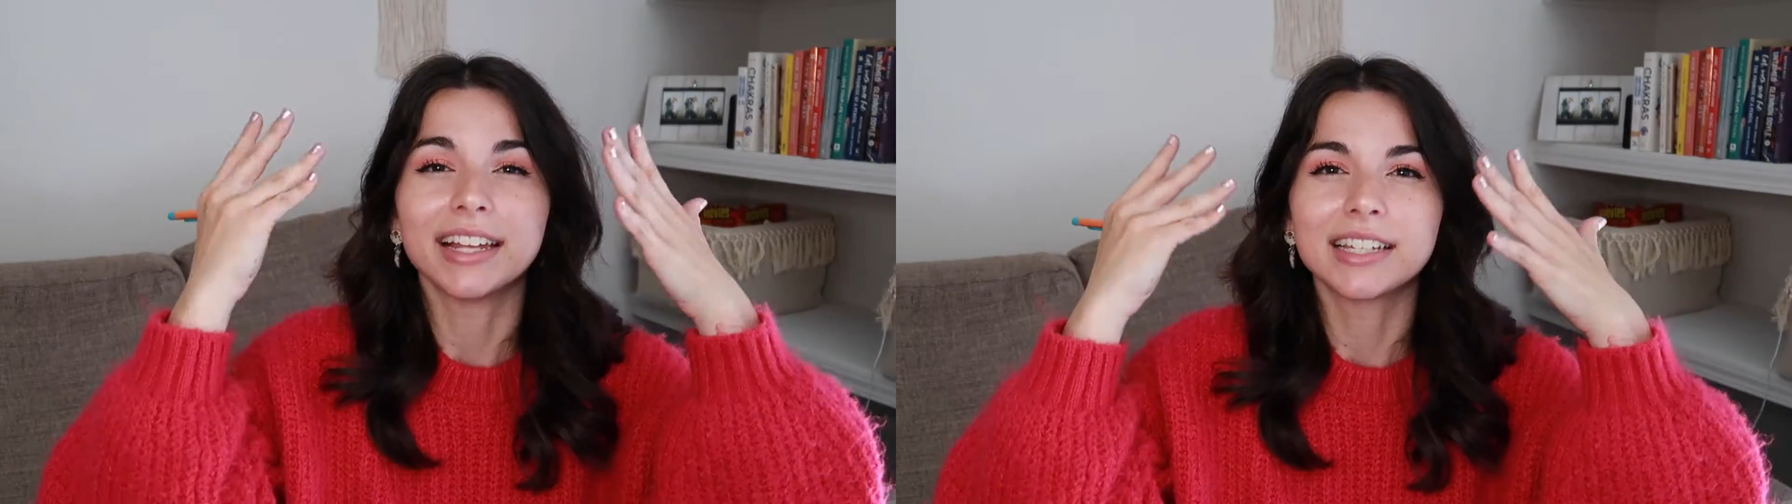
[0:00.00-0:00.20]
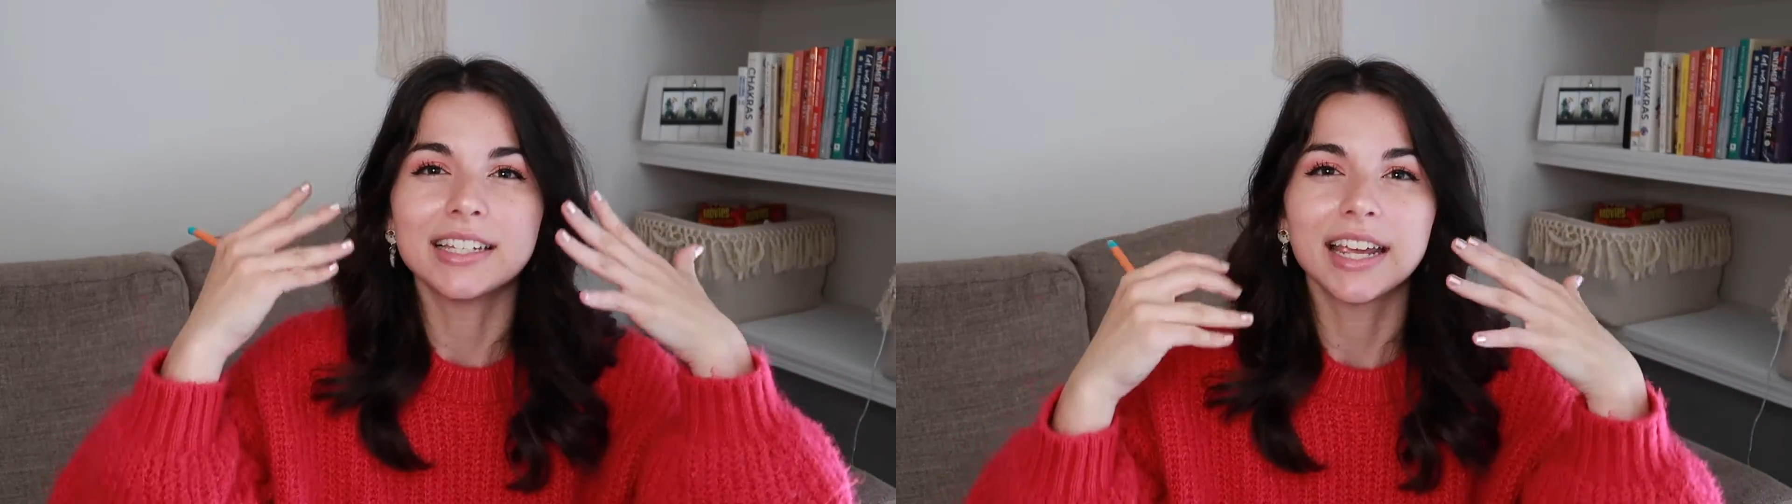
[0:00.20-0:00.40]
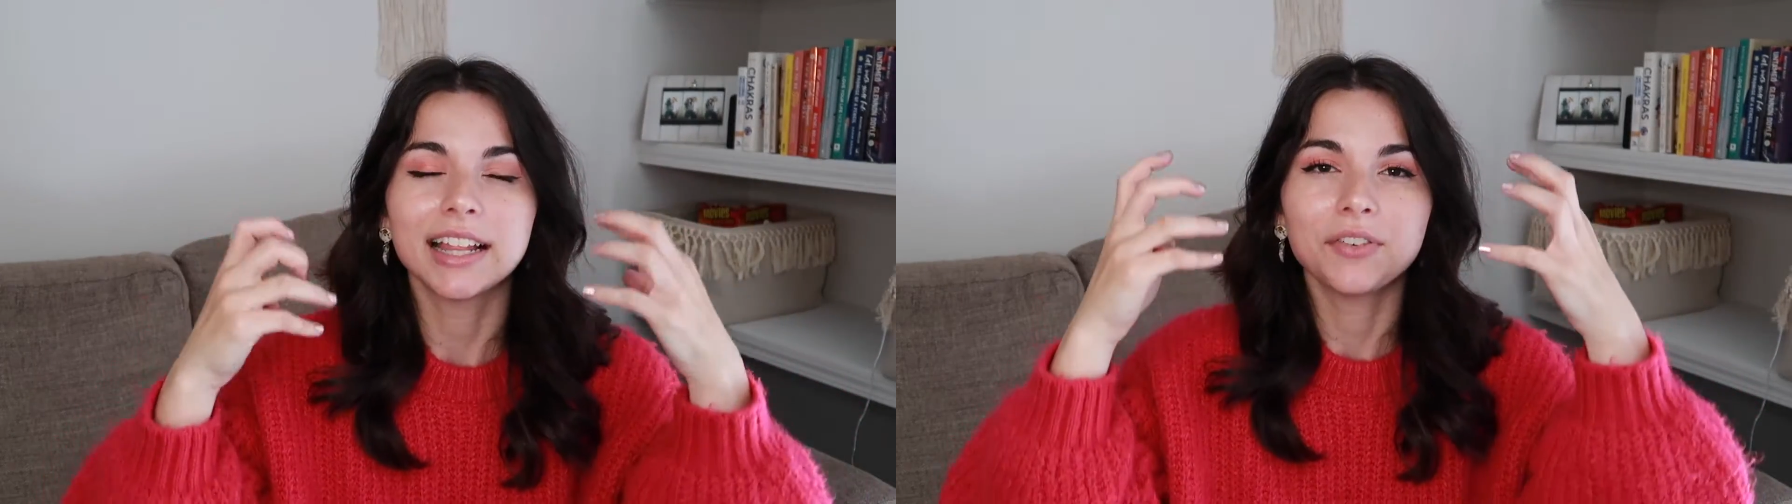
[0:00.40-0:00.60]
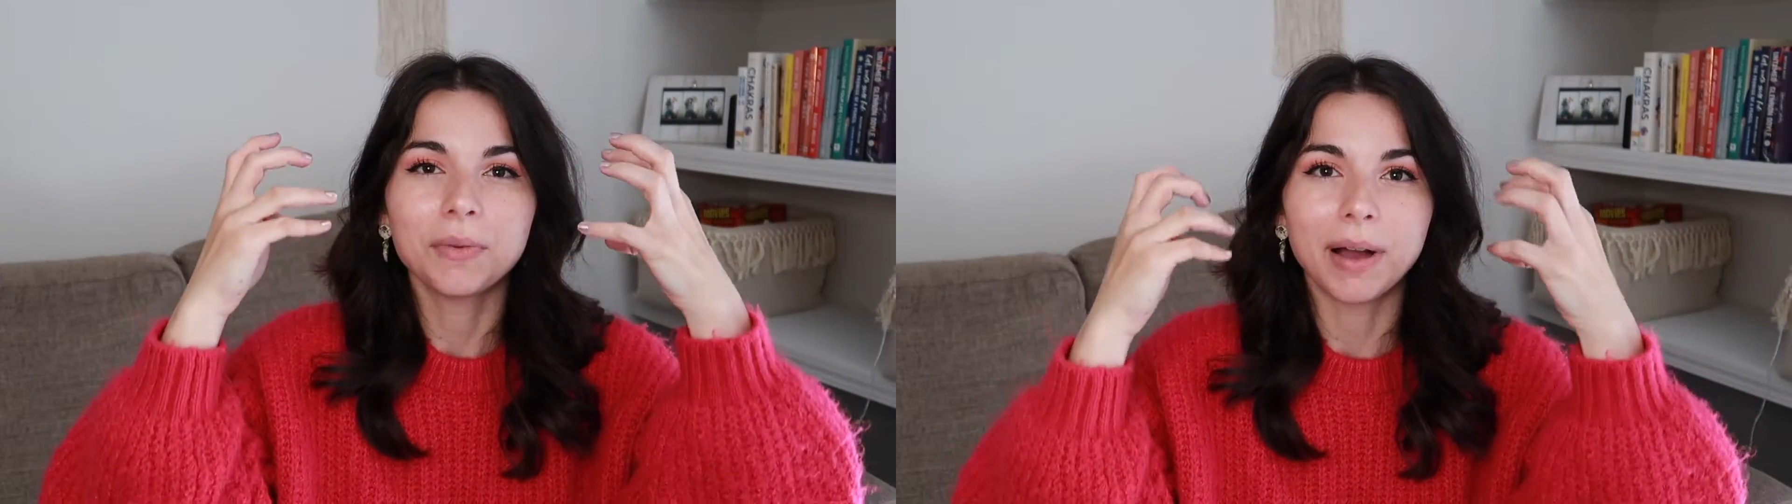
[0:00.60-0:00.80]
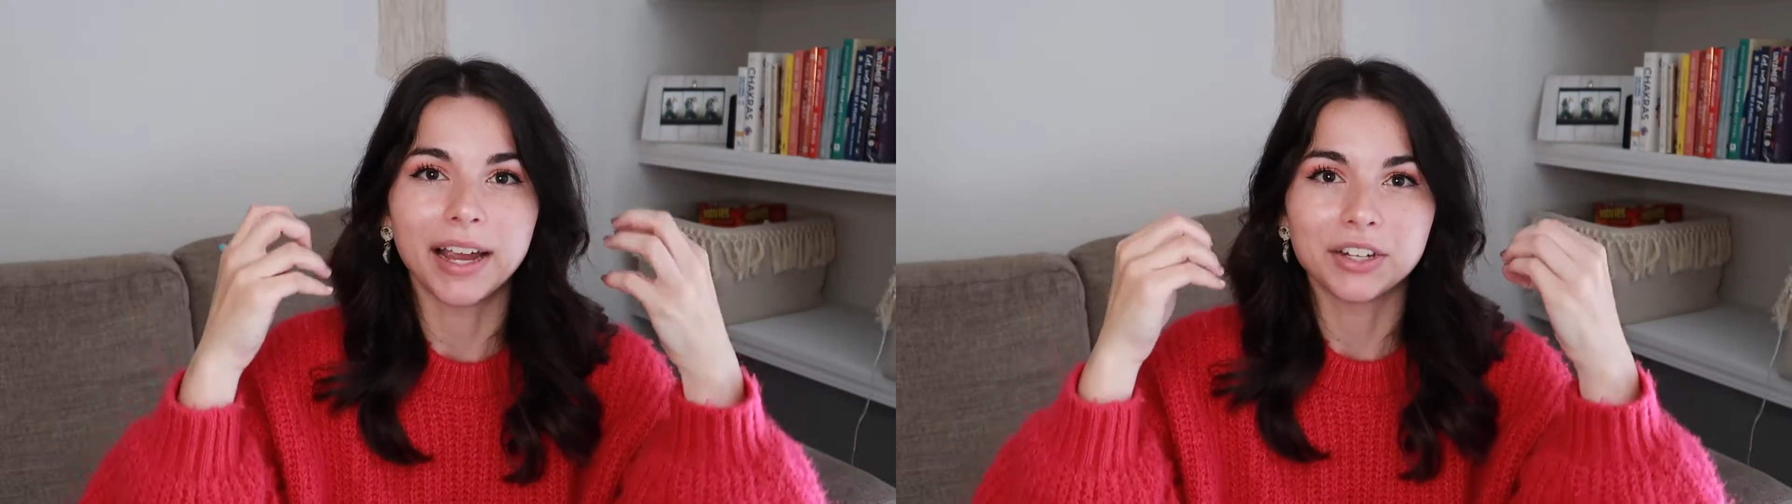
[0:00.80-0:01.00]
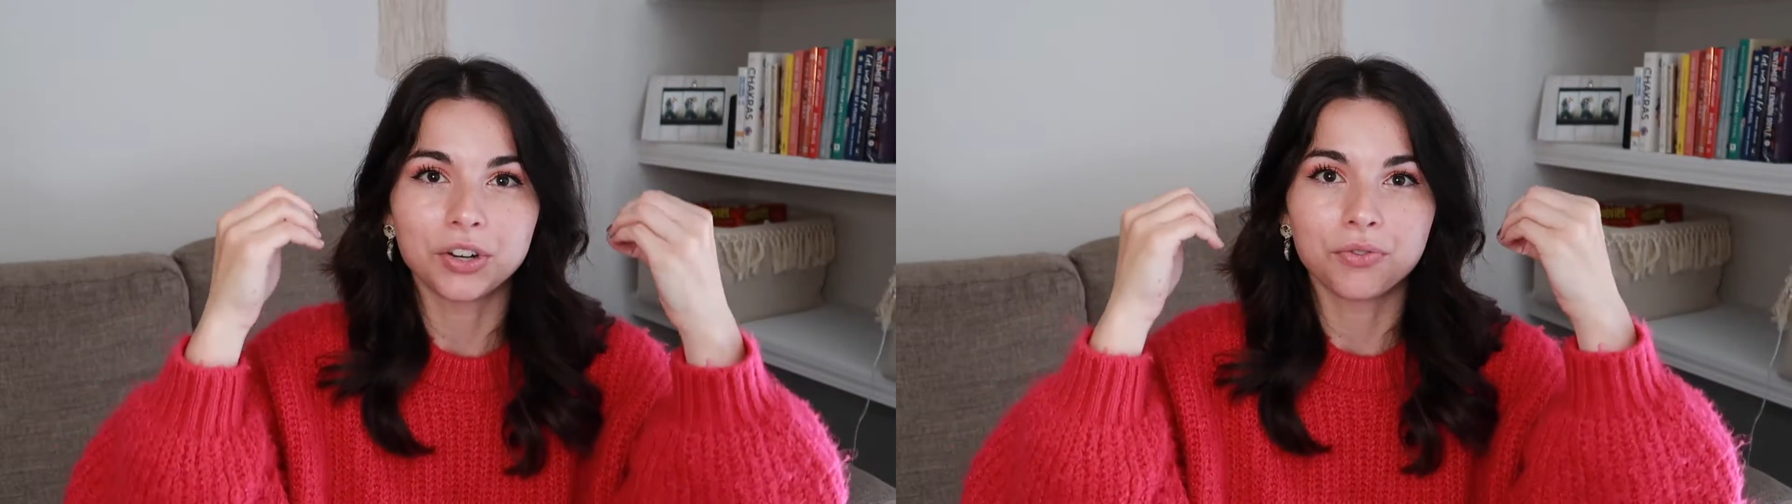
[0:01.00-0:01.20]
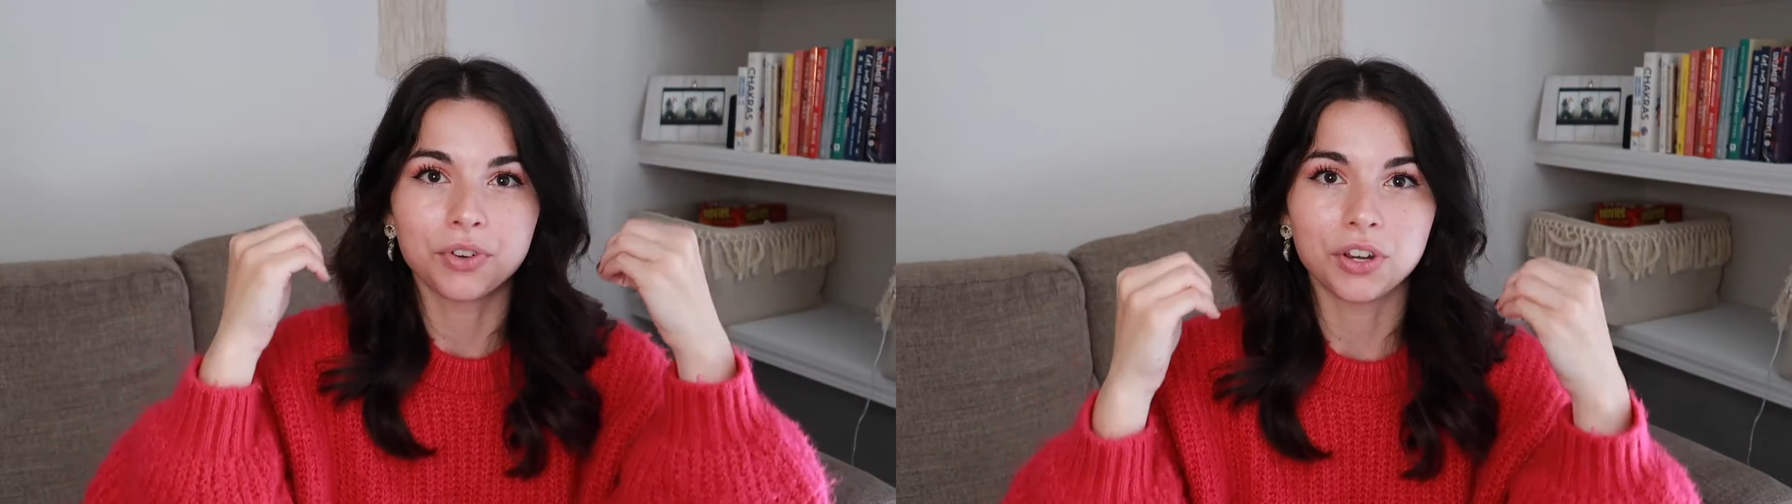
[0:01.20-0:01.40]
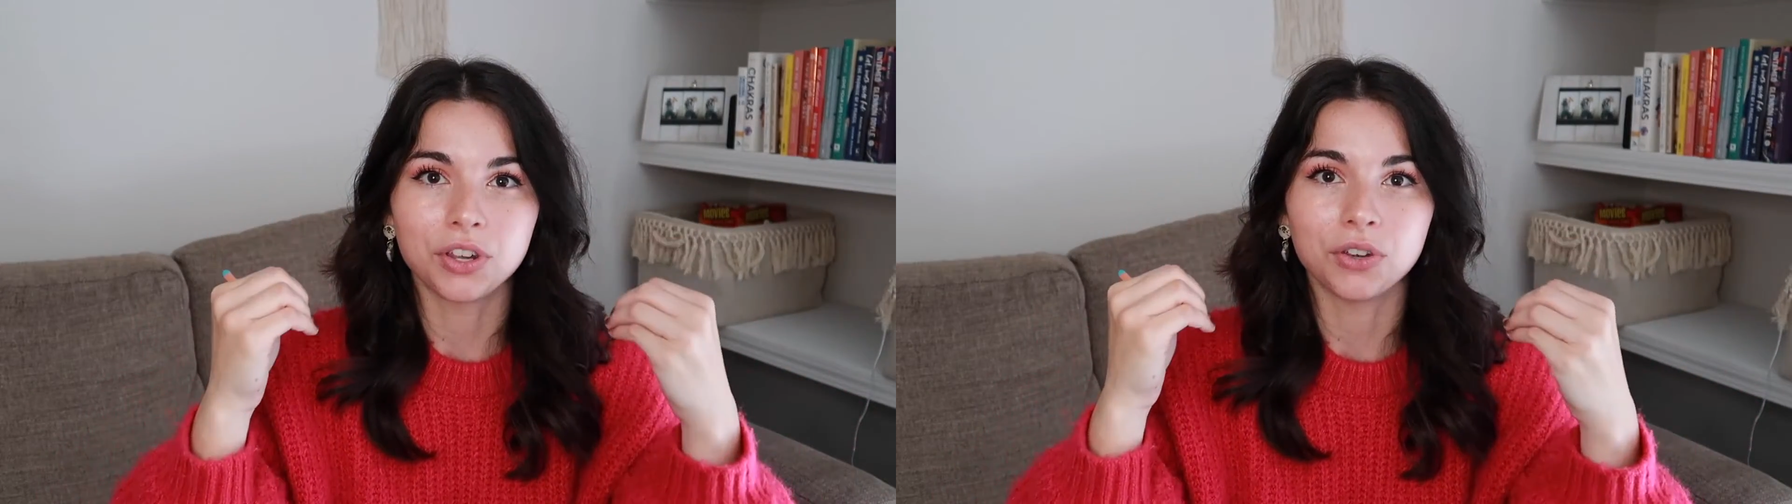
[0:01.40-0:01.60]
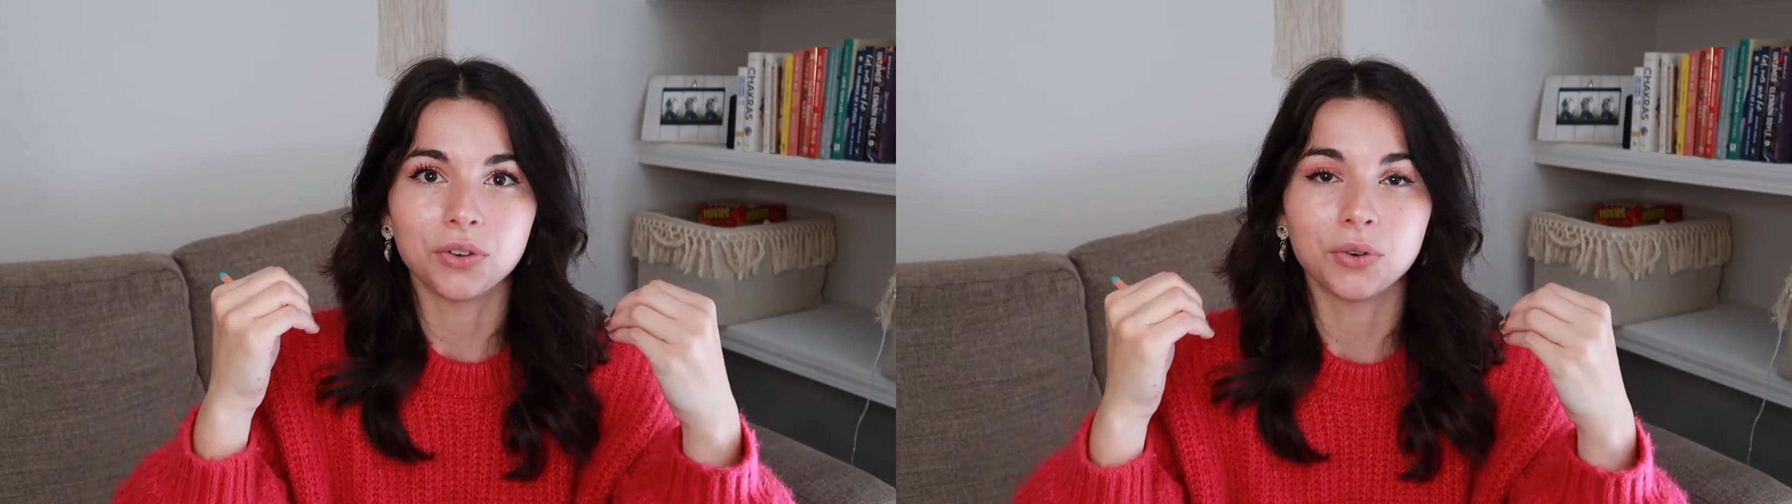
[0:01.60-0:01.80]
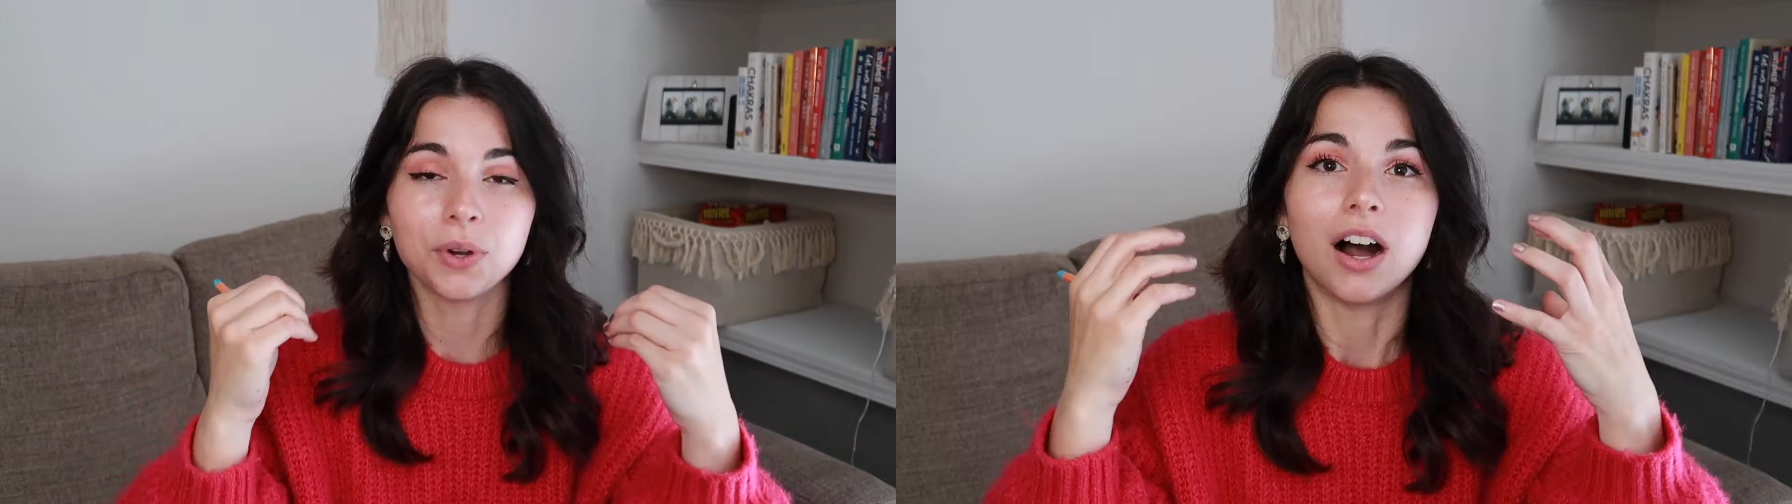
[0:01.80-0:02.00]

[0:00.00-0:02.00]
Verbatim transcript: It's a daily reminder for you